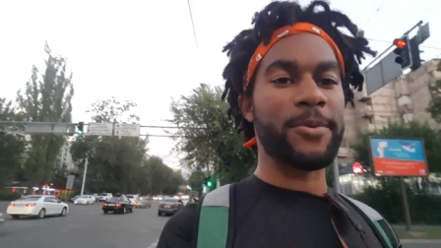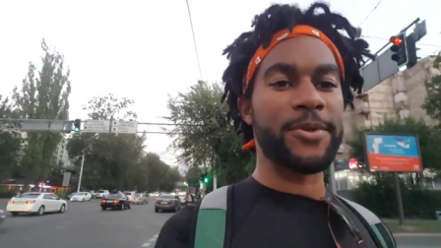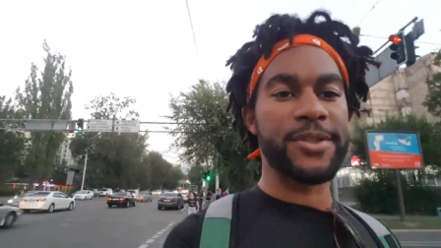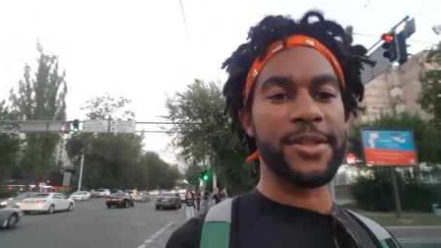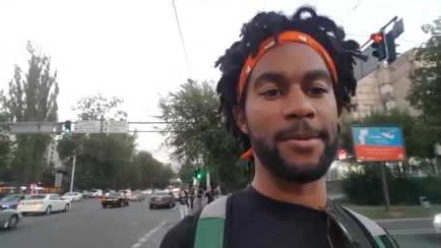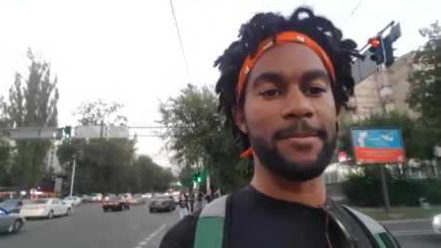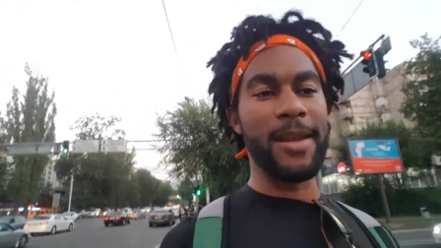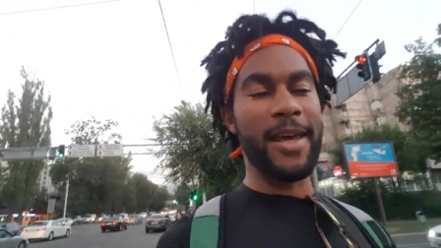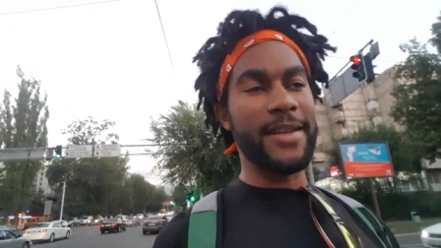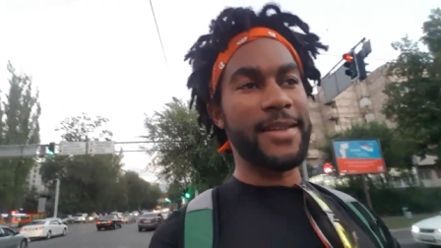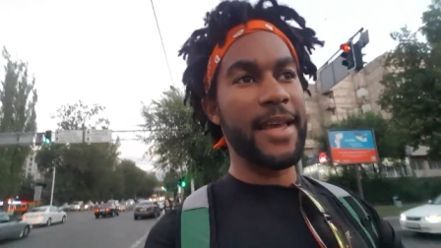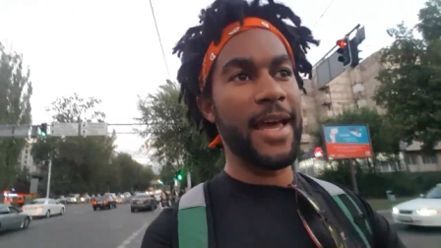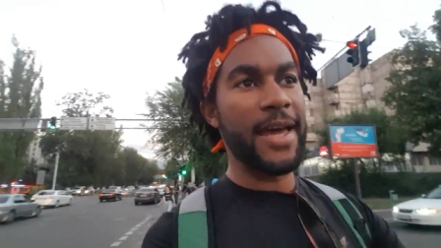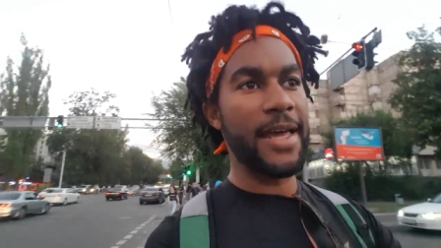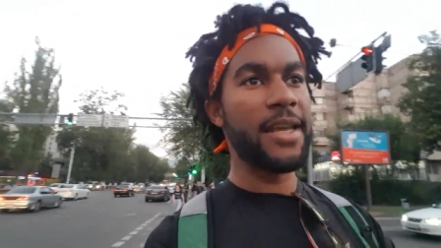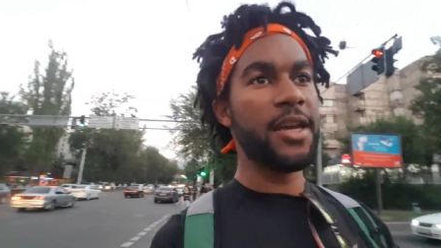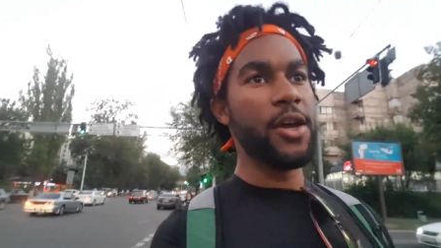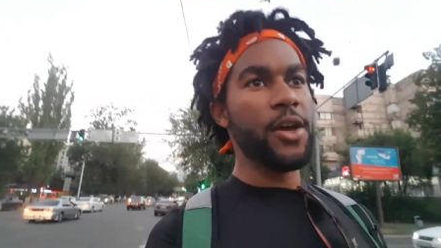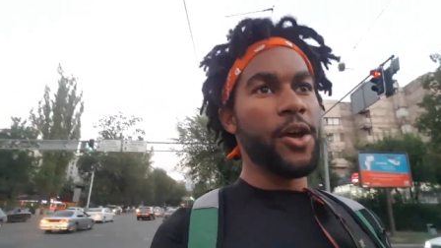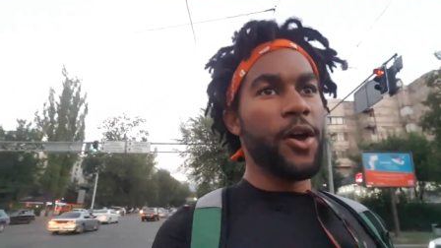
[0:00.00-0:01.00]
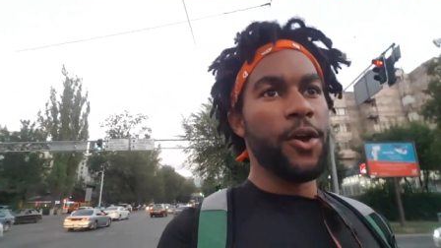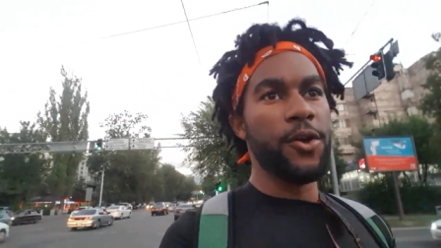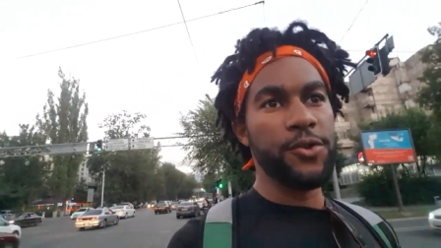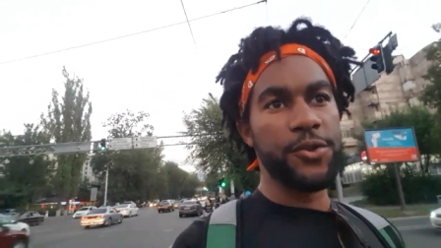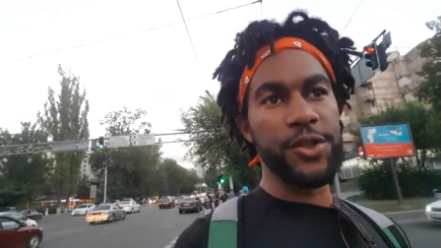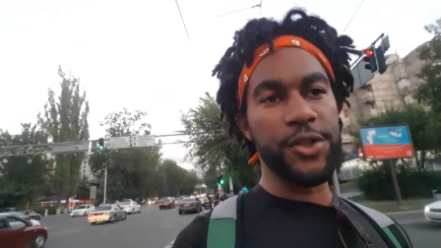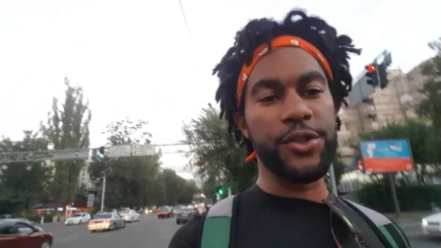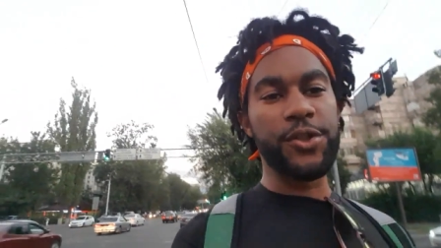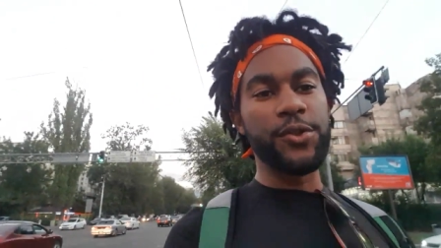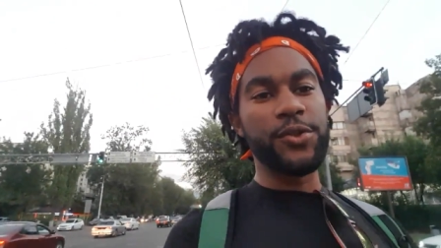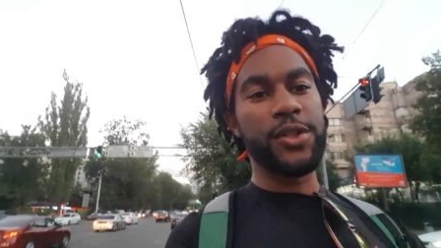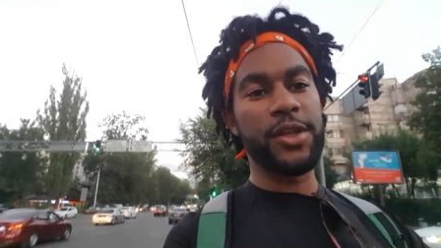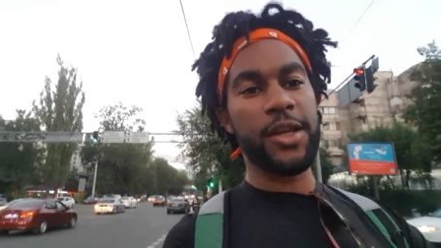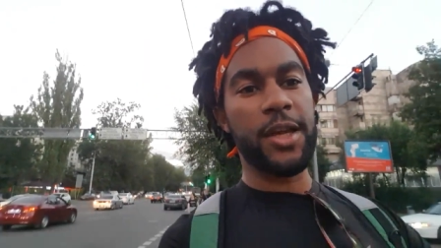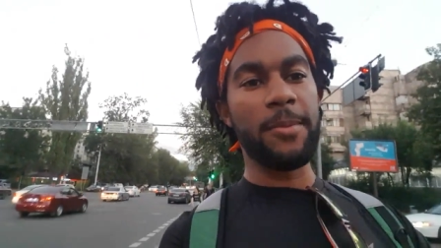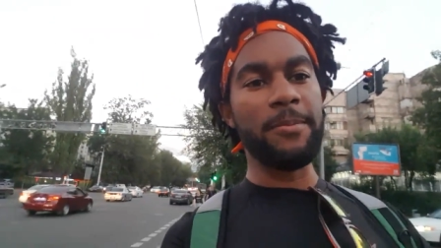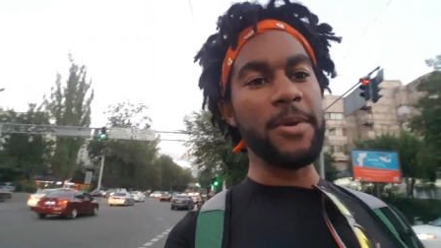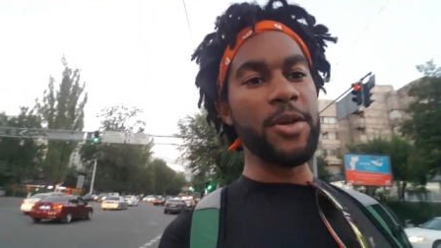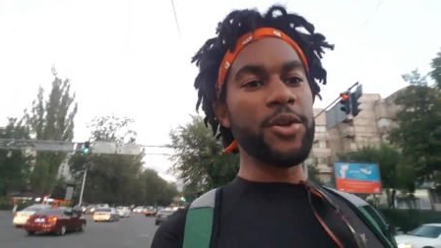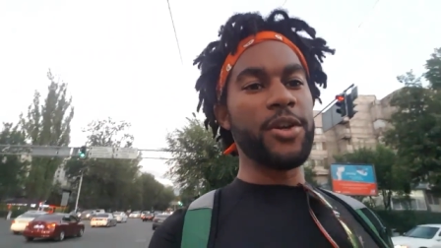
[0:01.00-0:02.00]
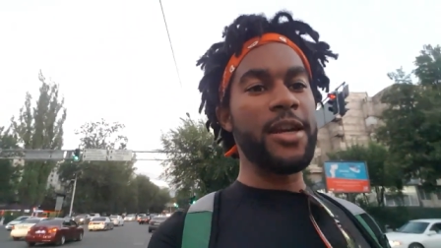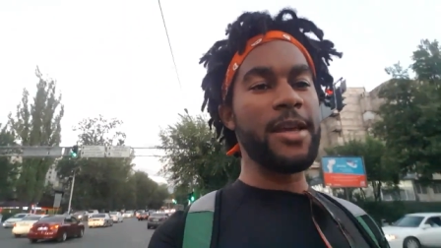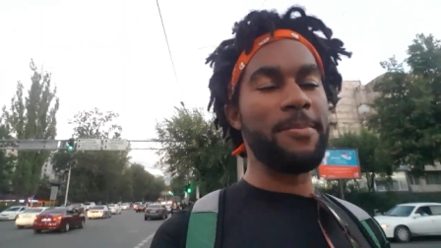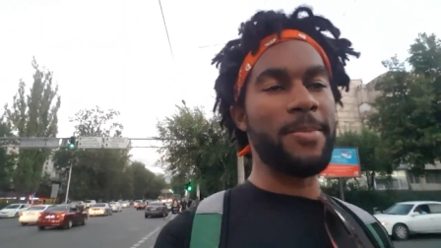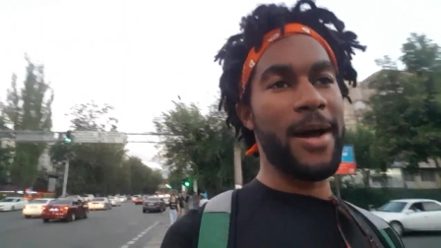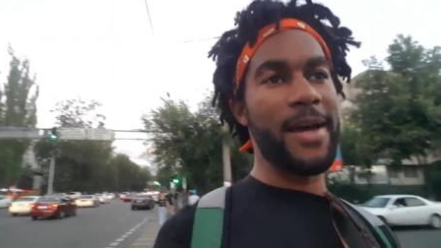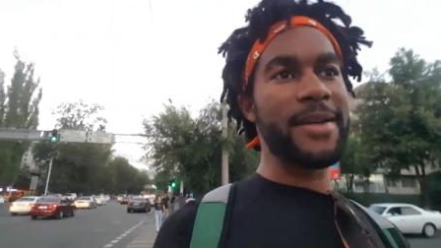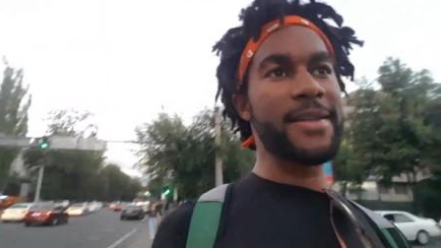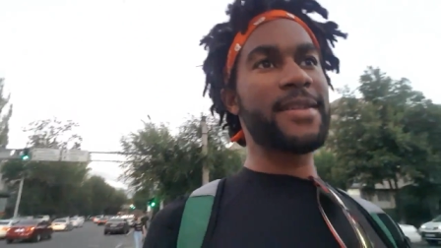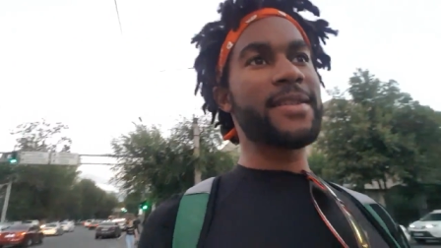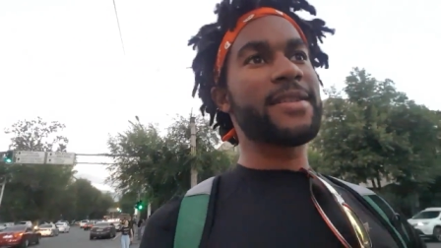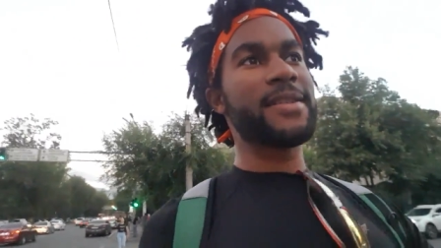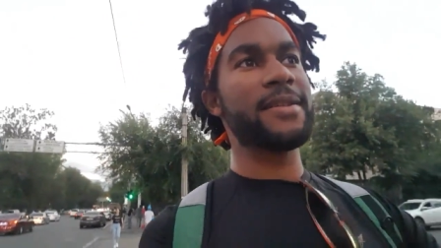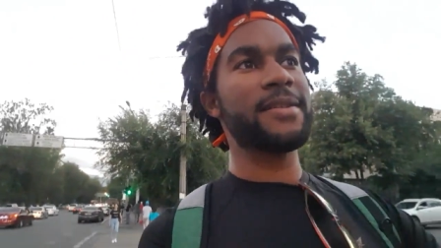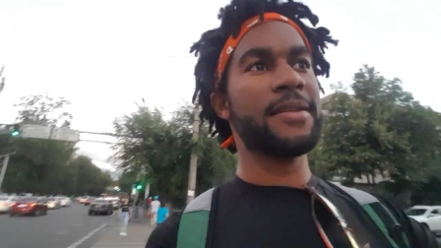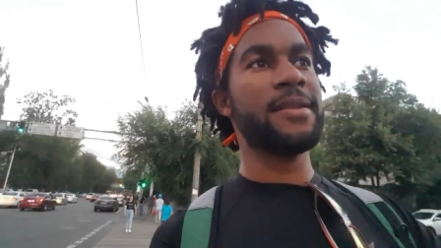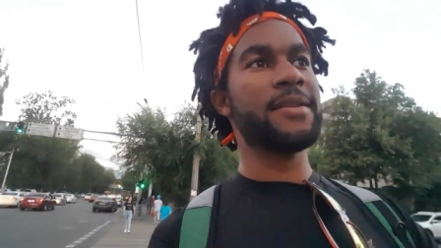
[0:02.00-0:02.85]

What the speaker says: or something like that, you just use the community bikes.